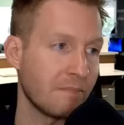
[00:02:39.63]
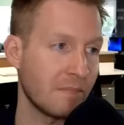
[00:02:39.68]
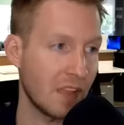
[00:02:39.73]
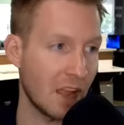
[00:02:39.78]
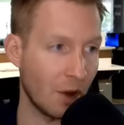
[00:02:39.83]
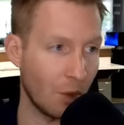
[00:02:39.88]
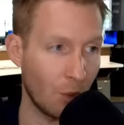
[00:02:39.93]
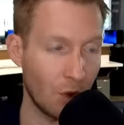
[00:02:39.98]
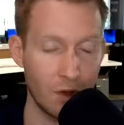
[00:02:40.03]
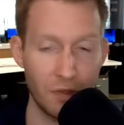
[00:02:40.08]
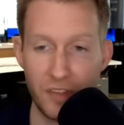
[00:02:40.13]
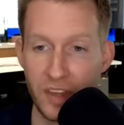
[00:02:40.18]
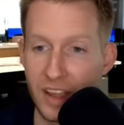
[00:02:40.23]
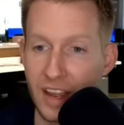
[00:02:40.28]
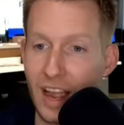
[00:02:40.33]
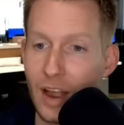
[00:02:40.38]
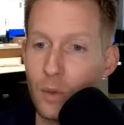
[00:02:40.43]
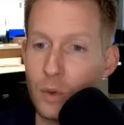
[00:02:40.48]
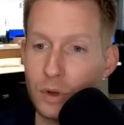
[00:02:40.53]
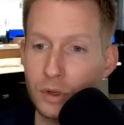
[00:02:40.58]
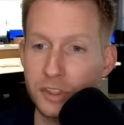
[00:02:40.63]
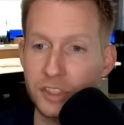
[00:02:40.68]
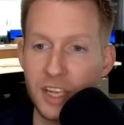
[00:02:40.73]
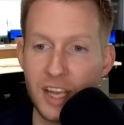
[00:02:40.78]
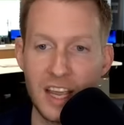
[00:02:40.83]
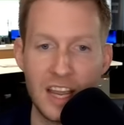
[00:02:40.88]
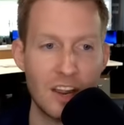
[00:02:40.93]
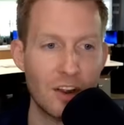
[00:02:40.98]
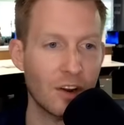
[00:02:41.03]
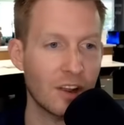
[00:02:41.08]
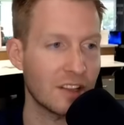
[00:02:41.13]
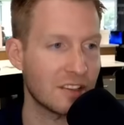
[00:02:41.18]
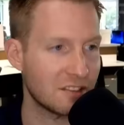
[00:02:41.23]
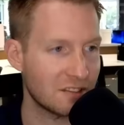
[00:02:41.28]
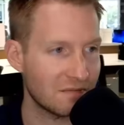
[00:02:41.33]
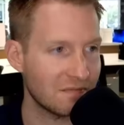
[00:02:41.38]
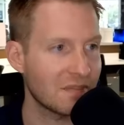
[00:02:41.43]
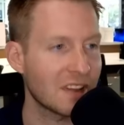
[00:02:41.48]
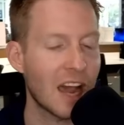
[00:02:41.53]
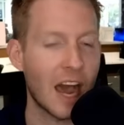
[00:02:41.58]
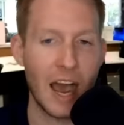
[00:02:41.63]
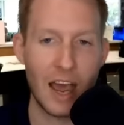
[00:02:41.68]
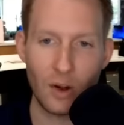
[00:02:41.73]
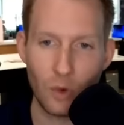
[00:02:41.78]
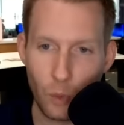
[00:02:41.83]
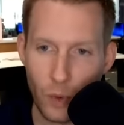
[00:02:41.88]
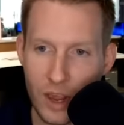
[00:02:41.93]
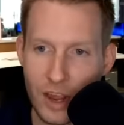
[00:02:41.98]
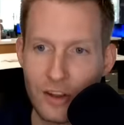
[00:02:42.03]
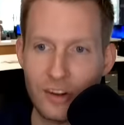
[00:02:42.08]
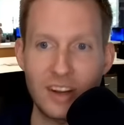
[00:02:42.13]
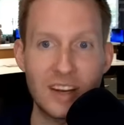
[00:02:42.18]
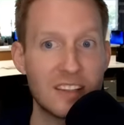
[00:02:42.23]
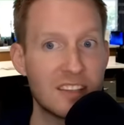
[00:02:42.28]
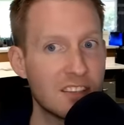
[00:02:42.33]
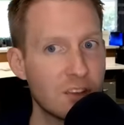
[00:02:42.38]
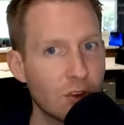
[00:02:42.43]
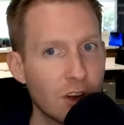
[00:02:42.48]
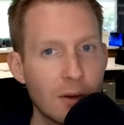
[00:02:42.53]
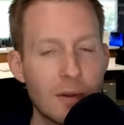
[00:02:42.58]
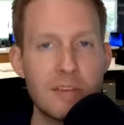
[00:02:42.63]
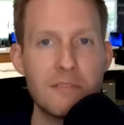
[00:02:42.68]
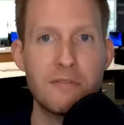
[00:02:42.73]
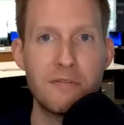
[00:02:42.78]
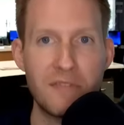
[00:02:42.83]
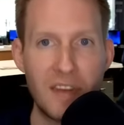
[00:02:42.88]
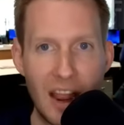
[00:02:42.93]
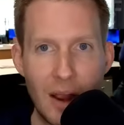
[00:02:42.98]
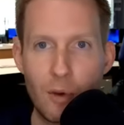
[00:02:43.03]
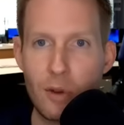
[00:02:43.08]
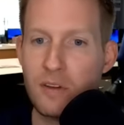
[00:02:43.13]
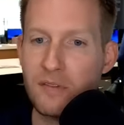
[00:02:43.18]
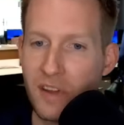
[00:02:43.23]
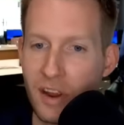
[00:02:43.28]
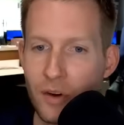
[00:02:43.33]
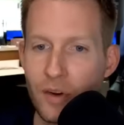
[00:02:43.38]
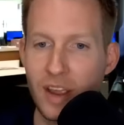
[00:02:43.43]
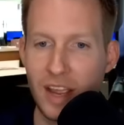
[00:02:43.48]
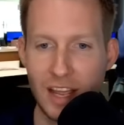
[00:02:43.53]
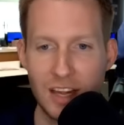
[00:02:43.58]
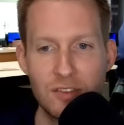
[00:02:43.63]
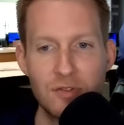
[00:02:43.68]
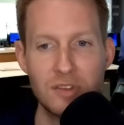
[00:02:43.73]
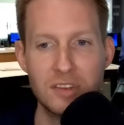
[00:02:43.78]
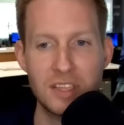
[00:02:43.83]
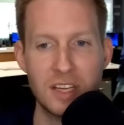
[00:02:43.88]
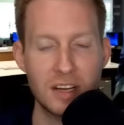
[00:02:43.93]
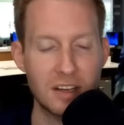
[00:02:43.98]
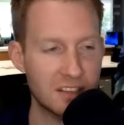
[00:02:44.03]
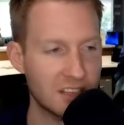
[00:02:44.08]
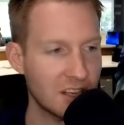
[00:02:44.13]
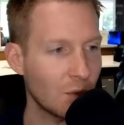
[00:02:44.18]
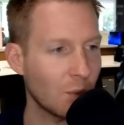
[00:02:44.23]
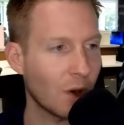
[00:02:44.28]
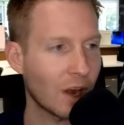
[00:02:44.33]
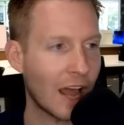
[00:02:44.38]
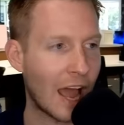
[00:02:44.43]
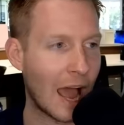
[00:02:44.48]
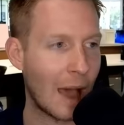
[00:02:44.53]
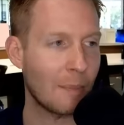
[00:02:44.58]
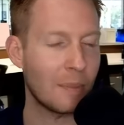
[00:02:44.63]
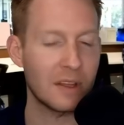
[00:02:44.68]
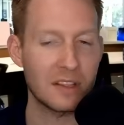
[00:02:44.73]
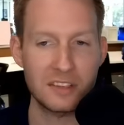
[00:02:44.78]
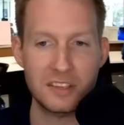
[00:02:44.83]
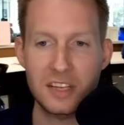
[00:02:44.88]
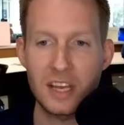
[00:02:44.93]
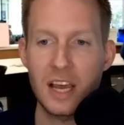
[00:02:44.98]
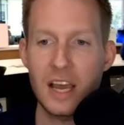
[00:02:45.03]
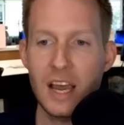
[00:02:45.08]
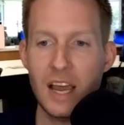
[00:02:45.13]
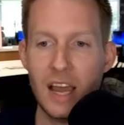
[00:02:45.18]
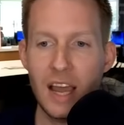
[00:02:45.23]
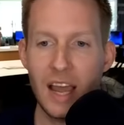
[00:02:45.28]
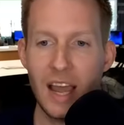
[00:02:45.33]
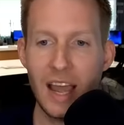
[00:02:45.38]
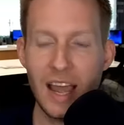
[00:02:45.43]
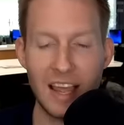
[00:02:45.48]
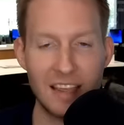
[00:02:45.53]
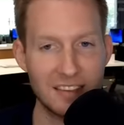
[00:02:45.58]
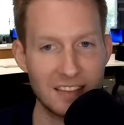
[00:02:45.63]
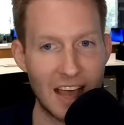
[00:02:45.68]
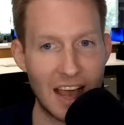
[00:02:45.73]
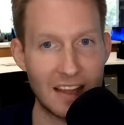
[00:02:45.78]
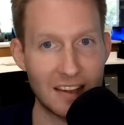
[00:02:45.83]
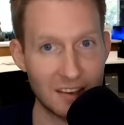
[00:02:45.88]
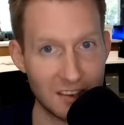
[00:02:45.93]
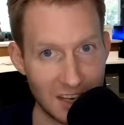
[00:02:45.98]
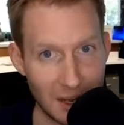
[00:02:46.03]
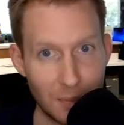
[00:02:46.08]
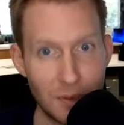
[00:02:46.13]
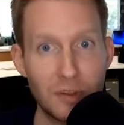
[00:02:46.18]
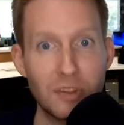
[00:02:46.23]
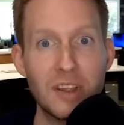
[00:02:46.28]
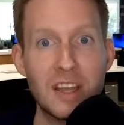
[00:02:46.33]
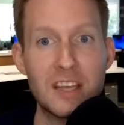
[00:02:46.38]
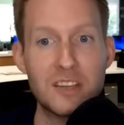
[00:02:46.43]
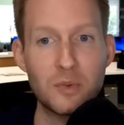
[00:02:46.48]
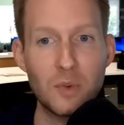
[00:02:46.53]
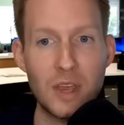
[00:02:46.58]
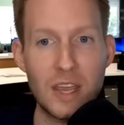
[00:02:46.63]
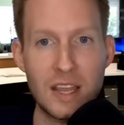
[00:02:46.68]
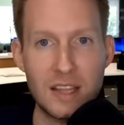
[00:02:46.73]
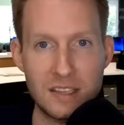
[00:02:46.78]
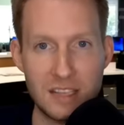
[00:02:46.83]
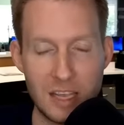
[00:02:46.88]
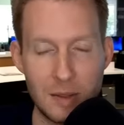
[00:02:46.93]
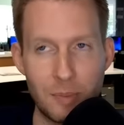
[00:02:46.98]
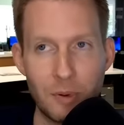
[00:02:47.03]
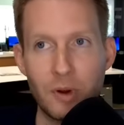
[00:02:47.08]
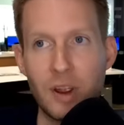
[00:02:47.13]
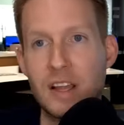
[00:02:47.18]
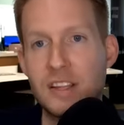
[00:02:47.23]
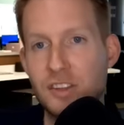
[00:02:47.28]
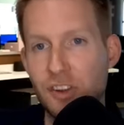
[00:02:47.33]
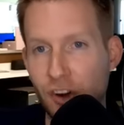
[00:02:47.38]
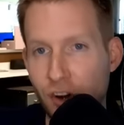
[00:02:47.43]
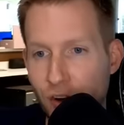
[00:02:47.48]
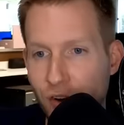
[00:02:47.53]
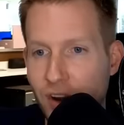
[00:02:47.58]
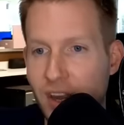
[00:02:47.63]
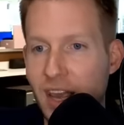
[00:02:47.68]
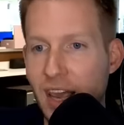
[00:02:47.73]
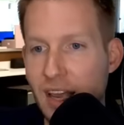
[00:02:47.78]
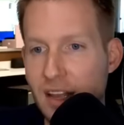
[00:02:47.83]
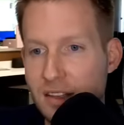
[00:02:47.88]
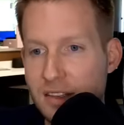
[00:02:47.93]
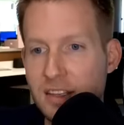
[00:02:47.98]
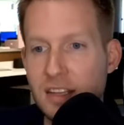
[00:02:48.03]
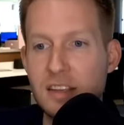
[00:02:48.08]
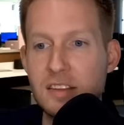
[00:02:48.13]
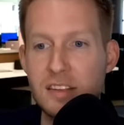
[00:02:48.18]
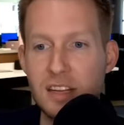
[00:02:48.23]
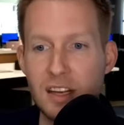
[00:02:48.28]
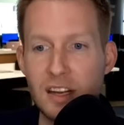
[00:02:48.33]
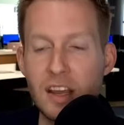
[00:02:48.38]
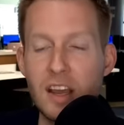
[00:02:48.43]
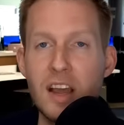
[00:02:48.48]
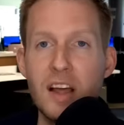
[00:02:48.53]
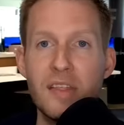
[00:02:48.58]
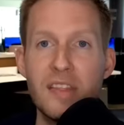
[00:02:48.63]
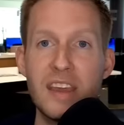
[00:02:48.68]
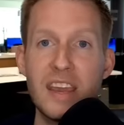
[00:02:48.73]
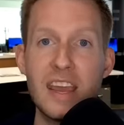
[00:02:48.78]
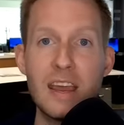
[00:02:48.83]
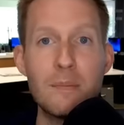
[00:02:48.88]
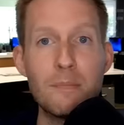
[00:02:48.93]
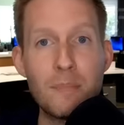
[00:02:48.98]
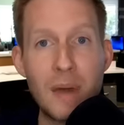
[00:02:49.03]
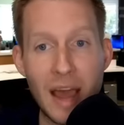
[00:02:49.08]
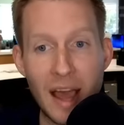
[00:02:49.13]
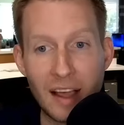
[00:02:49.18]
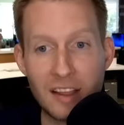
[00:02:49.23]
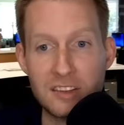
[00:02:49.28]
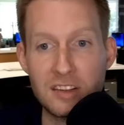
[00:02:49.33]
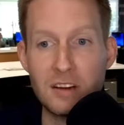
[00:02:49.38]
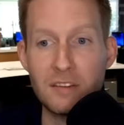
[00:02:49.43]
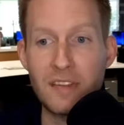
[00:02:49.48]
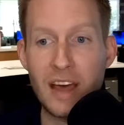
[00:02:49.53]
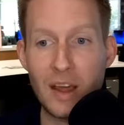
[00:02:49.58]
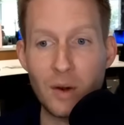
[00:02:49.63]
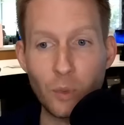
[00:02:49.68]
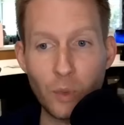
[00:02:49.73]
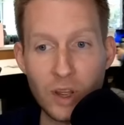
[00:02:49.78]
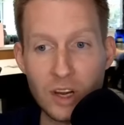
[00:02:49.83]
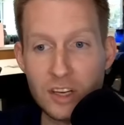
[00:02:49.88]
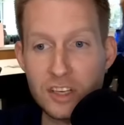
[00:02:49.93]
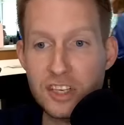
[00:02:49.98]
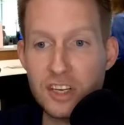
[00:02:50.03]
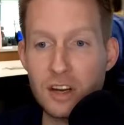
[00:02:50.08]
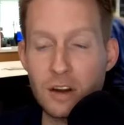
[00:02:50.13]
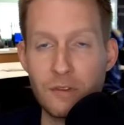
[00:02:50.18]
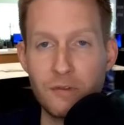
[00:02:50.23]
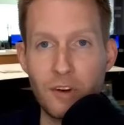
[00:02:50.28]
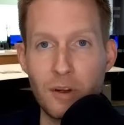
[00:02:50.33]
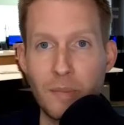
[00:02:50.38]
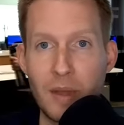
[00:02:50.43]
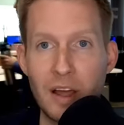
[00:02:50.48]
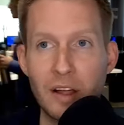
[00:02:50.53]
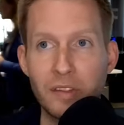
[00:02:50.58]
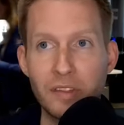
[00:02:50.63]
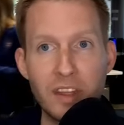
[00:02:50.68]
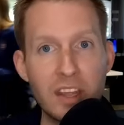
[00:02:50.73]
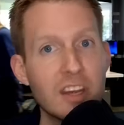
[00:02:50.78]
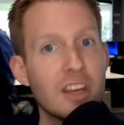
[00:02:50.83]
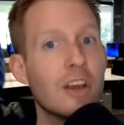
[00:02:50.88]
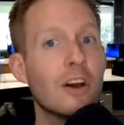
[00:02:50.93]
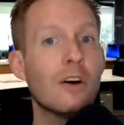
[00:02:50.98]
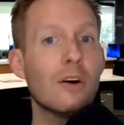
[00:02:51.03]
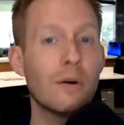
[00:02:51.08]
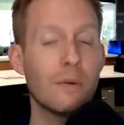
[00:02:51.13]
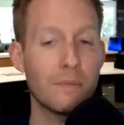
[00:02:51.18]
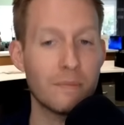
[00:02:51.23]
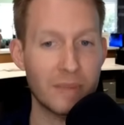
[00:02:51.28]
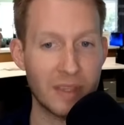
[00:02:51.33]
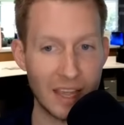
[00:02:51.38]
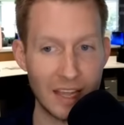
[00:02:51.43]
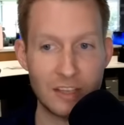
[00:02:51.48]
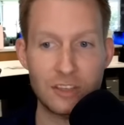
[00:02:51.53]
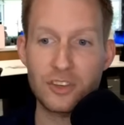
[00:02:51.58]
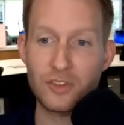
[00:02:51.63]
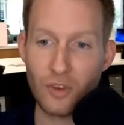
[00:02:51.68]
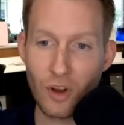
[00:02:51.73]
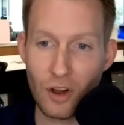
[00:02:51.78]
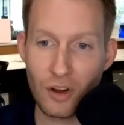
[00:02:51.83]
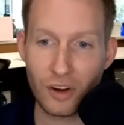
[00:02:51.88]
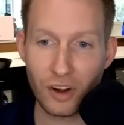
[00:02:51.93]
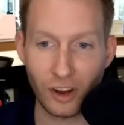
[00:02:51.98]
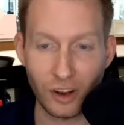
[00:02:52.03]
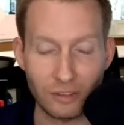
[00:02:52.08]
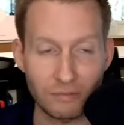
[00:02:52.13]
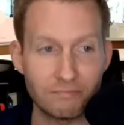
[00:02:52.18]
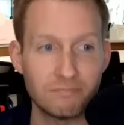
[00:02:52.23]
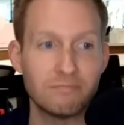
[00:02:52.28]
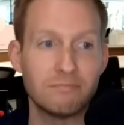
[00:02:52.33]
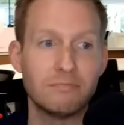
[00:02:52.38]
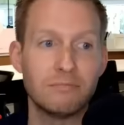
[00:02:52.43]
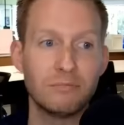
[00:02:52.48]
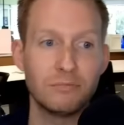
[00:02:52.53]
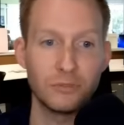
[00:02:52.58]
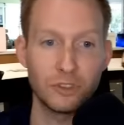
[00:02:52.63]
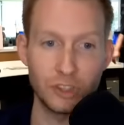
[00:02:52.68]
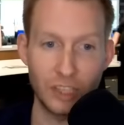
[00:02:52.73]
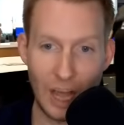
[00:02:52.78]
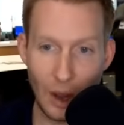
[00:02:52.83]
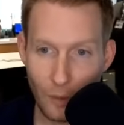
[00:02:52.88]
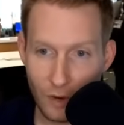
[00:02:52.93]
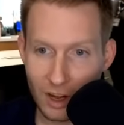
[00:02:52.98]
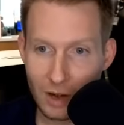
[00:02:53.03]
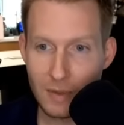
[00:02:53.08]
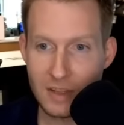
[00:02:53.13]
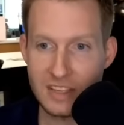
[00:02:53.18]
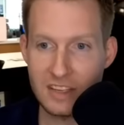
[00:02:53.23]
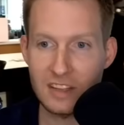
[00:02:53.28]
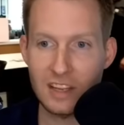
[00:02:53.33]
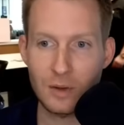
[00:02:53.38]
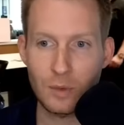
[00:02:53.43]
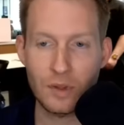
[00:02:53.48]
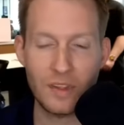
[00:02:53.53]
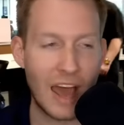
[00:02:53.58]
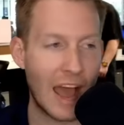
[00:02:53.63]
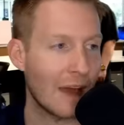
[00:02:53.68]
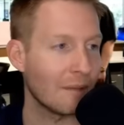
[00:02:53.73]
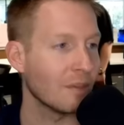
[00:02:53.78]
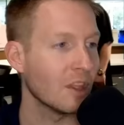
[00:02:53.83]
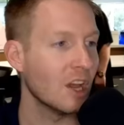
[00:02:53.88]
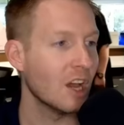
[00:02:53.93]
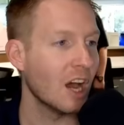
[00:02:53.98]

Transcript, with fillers: Now, one thing I will say here, it's kind of weird and it's still going to be very, very interesting to see what happens. Is that typically as we get deeper into hurricane season, the impacts of that wind shear from El Nino get stronger. So now we're going to be dealing with that.